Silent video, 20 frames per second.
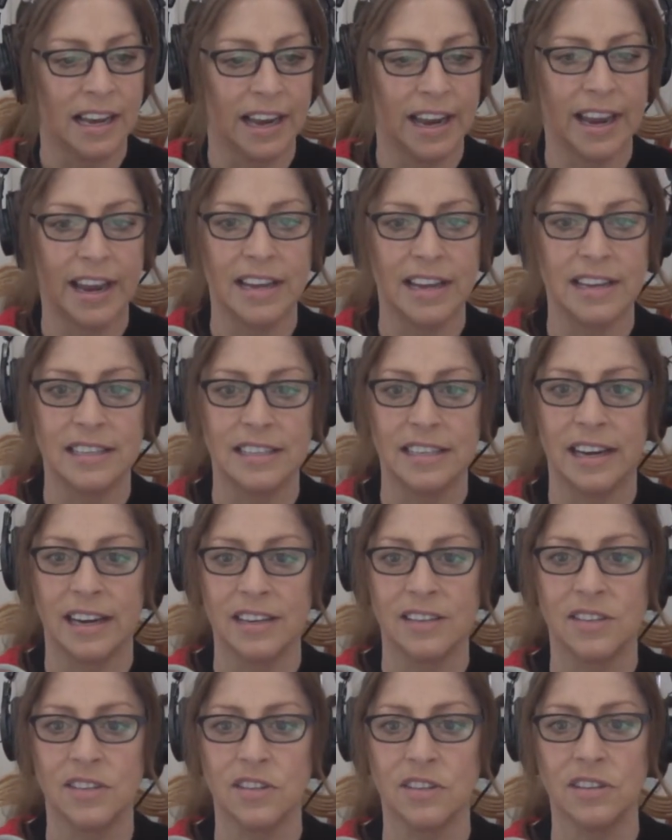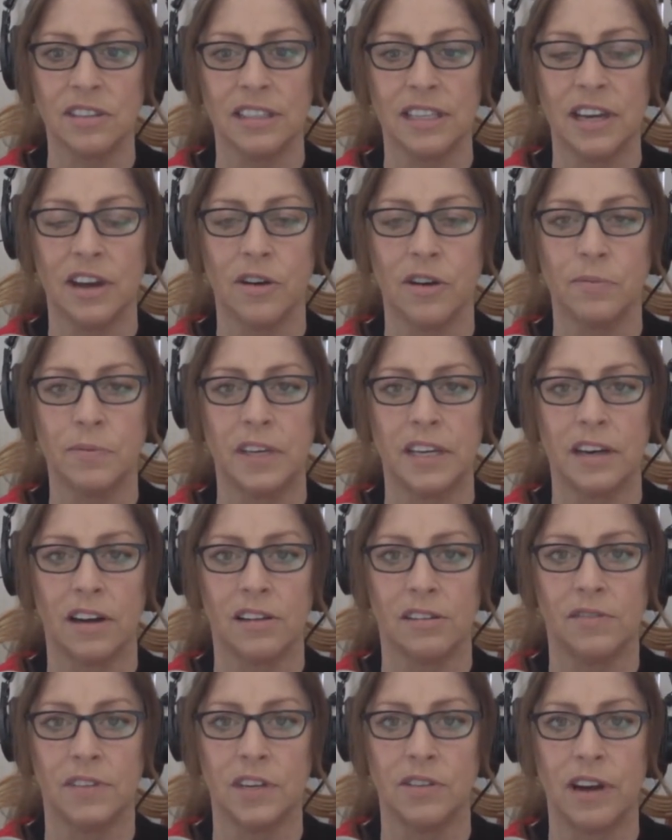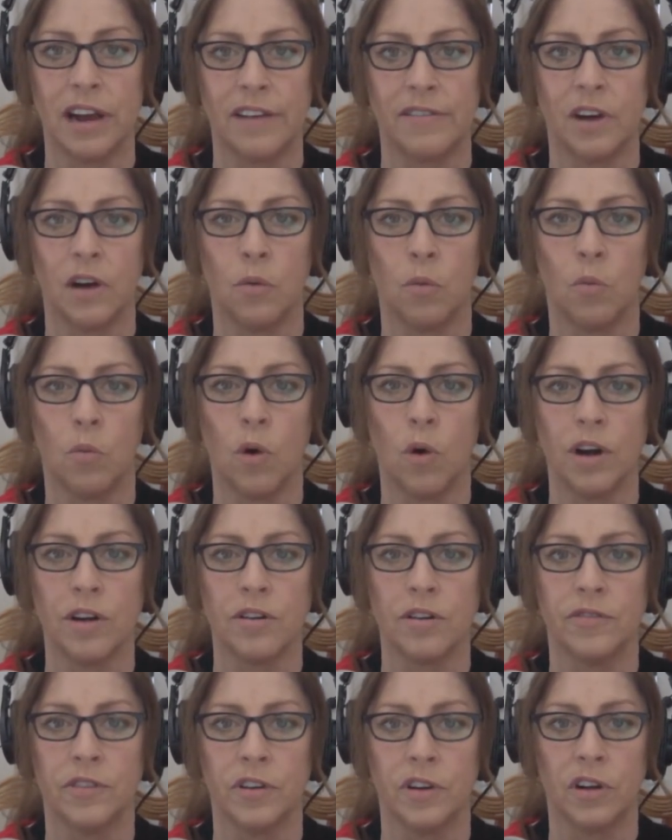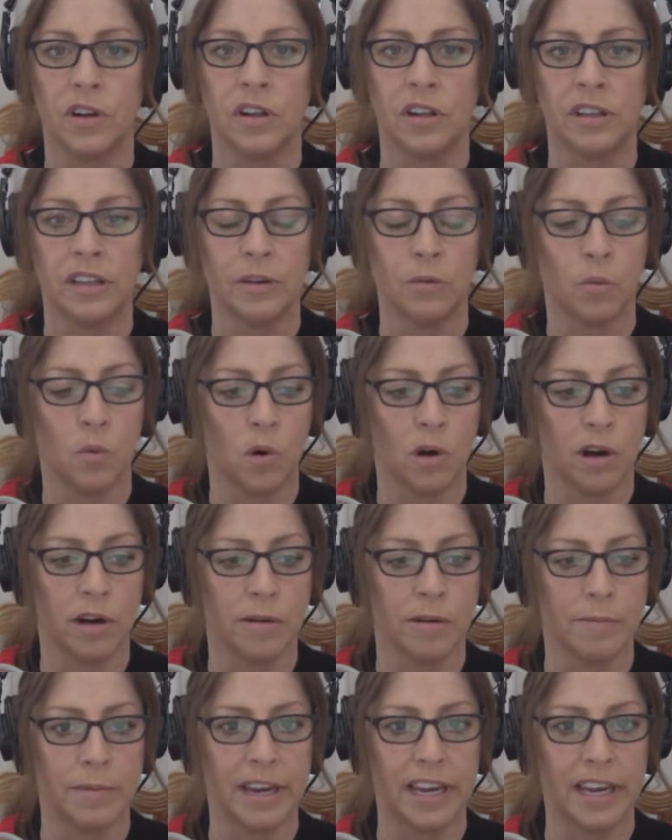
And I certainly hope that all of you have a wonderful, warm,